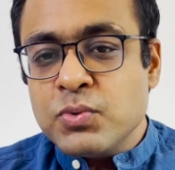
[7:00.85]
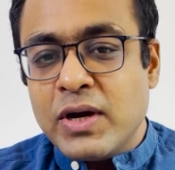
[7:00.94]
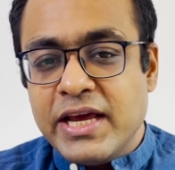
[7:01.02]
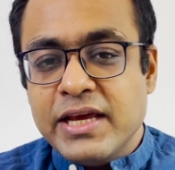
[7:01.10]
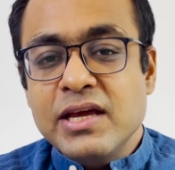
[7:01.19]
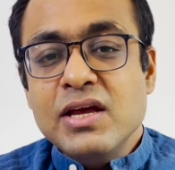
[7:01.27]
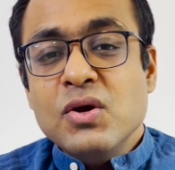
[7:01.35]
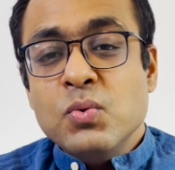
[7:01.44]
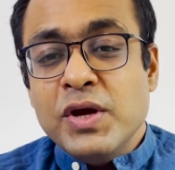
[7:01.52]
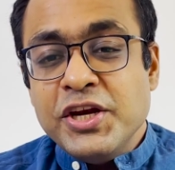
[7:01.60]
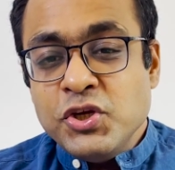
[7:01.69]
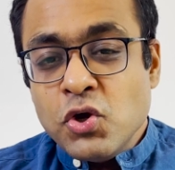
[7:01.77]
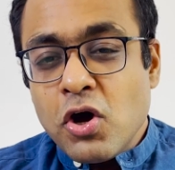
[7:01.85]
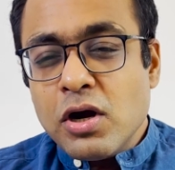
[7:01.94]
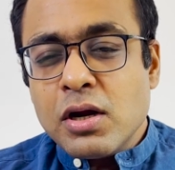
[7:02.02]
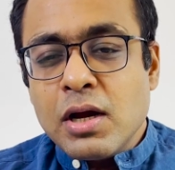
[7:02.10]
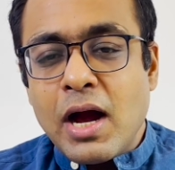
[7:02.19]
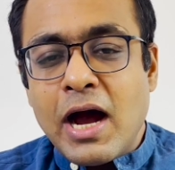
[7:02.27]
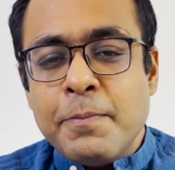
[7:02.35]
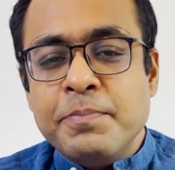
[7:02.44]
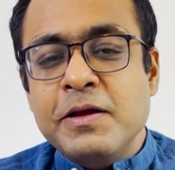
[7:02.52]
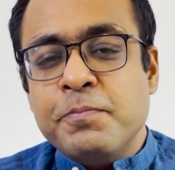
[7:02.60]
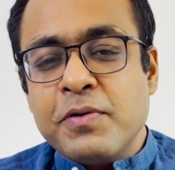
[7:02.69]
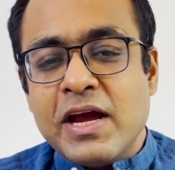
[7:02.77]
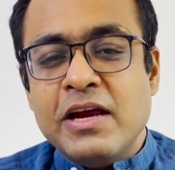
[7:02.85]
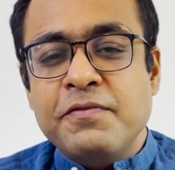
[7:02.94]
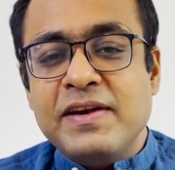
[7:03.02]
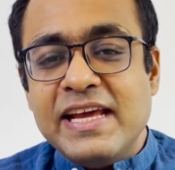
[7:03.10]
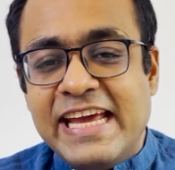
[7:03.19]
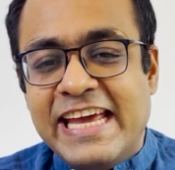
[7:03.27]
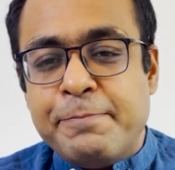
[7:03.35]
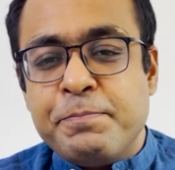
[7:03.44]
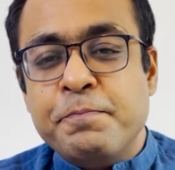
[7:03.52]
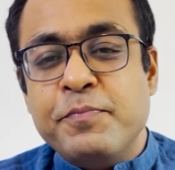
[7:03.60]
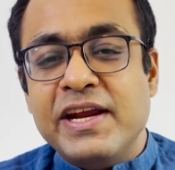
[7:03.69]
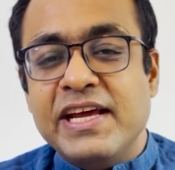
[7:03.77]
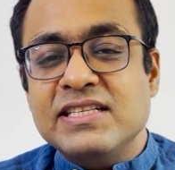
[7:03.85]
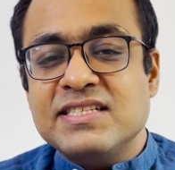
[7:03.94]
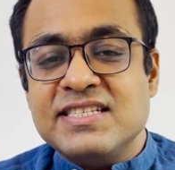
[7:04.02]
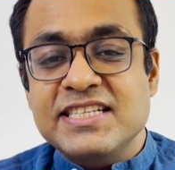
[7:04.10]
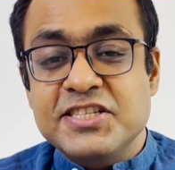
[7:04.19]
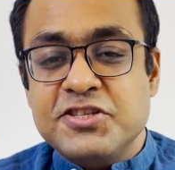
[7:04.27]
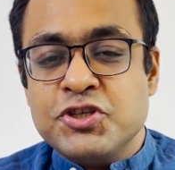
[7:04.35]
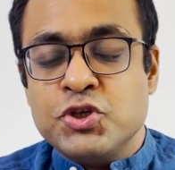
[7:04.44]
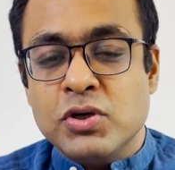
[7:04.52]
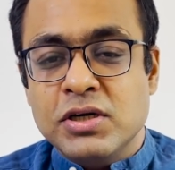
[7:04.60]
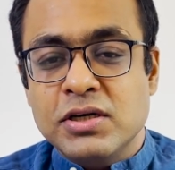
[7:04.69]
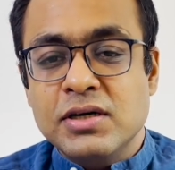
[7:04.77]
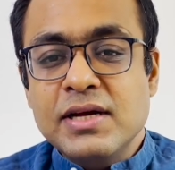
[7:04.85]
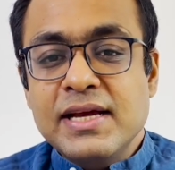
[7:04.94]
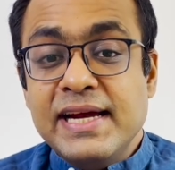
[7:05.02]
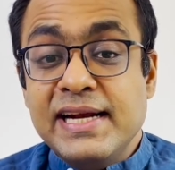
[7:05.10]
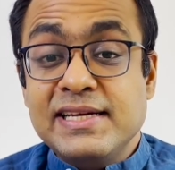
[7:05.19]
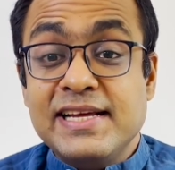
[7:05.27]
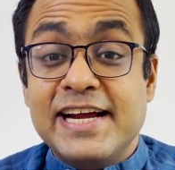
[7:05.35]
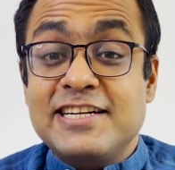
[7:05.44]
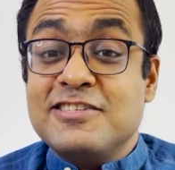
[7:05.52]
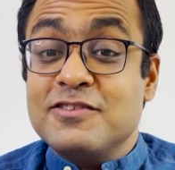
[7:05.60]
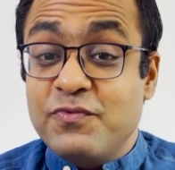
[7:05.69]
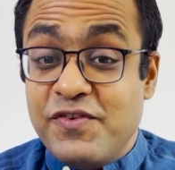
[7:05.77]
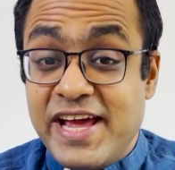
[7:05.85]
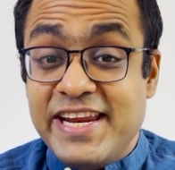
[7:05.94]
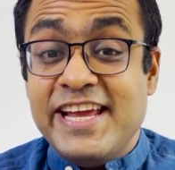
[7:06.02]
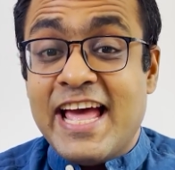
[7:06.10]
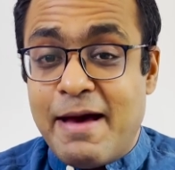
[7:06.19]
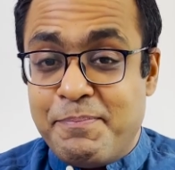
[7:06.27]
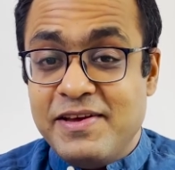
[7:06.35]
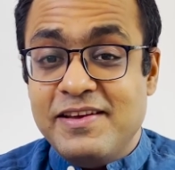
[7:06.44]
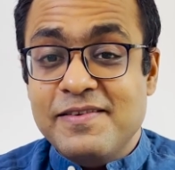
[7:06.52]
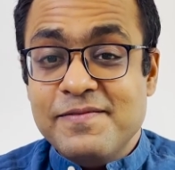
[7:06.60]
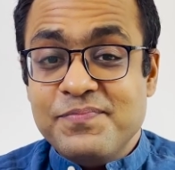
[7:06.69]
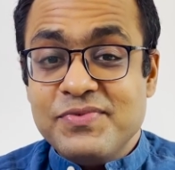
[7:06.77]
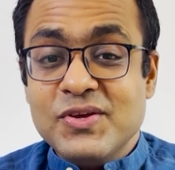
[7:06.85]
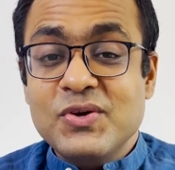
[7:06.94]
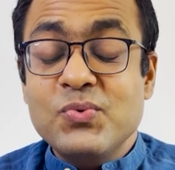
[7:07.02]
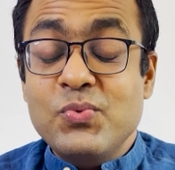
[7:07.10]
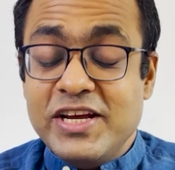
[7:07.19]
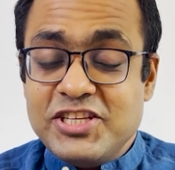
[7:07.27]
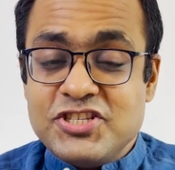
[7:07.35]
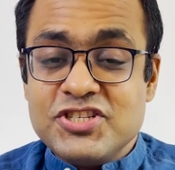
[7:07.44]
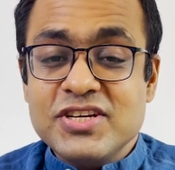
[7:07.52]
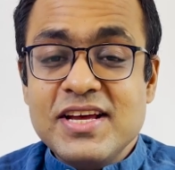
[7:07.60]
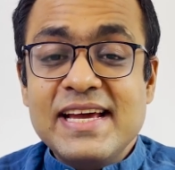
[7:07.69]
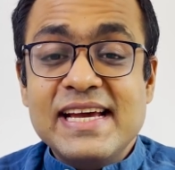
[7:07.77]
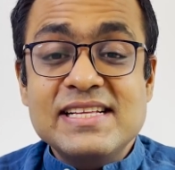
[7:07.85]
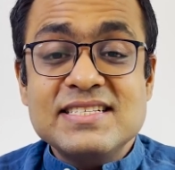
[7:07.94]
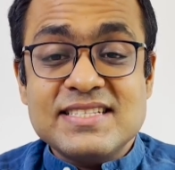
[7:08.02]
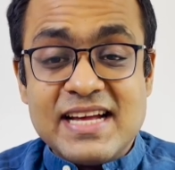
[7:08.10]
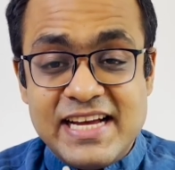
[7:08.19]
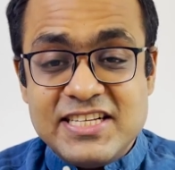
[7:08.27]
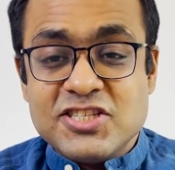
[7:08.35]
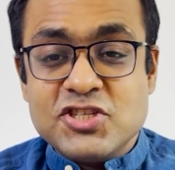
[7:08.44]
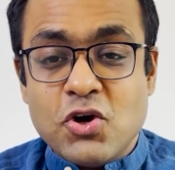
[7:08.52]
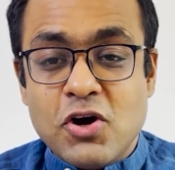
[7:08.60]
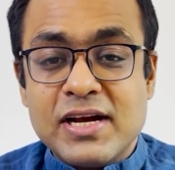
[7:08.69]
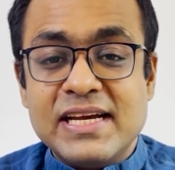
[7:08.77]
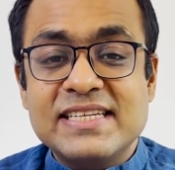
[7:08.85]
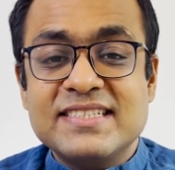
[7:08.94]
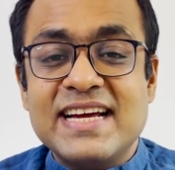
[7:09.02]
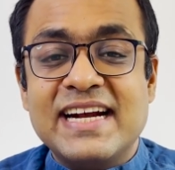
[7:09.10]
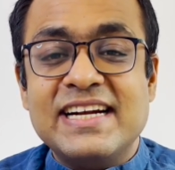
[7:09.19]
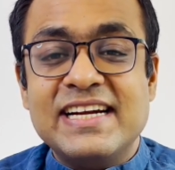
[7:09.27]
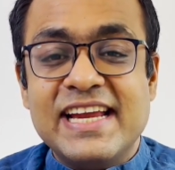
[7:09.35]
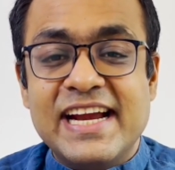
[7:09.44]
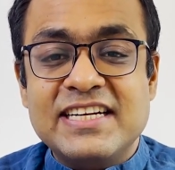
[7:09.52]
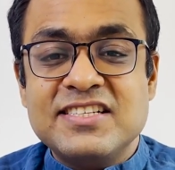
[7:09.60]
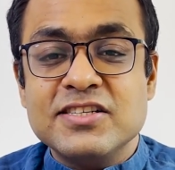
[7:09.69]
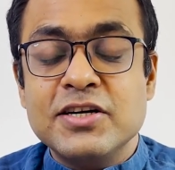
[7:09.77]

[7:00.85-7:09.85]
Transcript: why when your carb deprived ape brain sees sugar, it gets very happy, which in science talk is that it gets